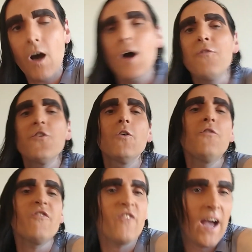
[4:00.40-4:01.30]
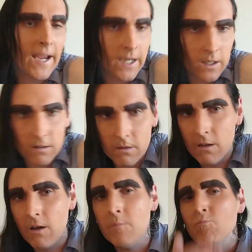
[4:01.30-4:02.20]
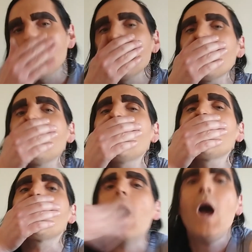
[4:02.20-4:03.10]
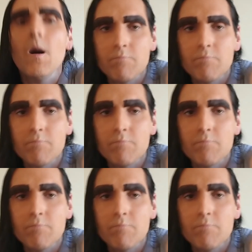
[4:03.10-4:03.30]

I feel faint. Uh, mm,